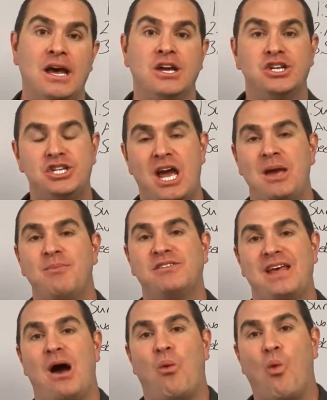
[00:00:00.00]
Shame is
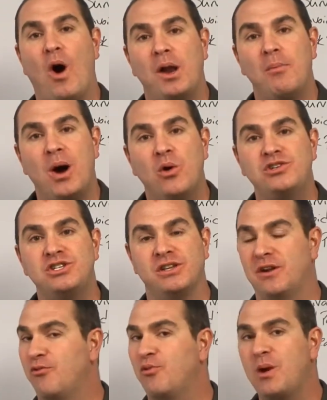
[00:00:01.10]
that one emotion
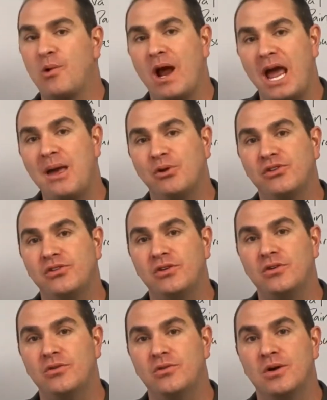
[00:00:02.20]
that if we were able
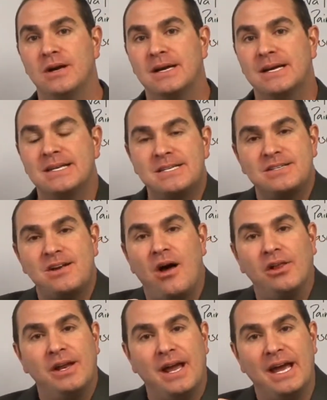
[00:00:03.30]
to
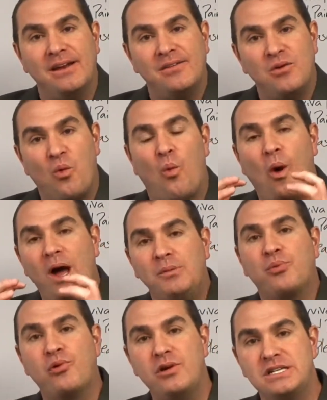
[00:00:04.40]
consolidate one
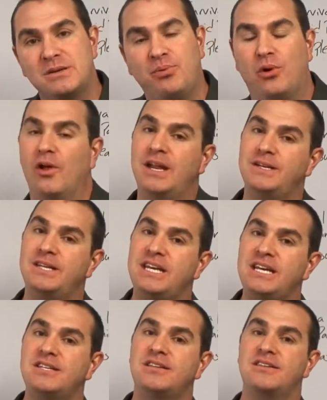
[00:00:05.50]
principle and
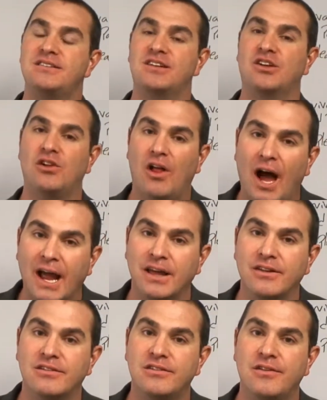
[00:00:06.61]
teach this to
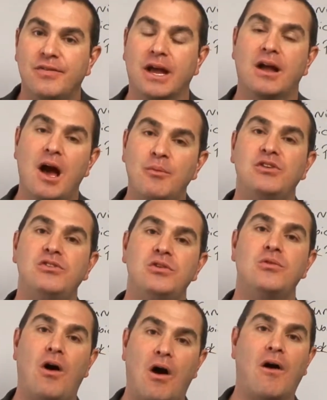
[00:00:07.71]
clients that come
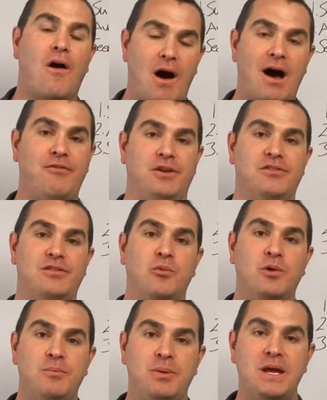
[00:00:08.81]
into our office, it
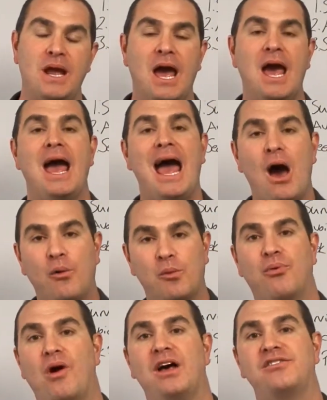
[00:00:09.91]
would be how to
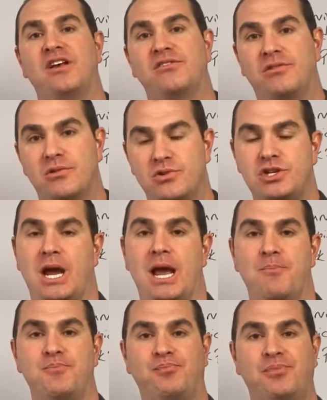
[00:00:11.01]
process through shame.
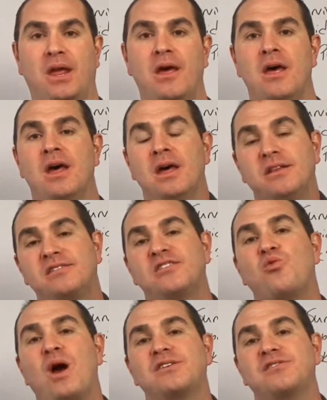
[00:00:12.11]
This
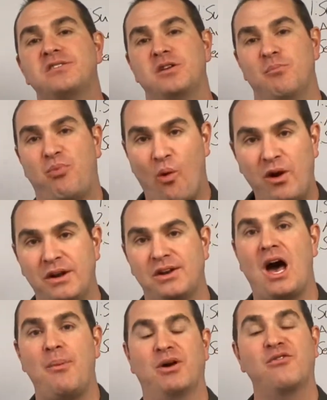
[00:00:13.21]
is why it's such an important
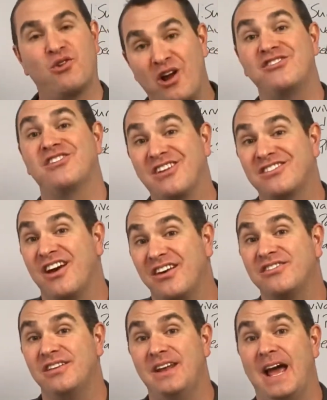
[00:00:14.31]
topic for us to
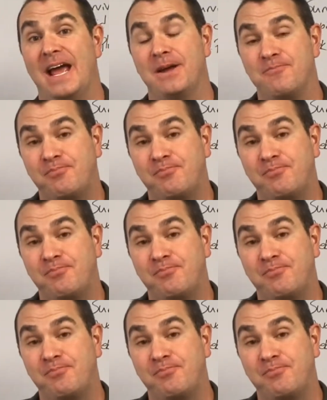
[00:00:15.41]
discuss today.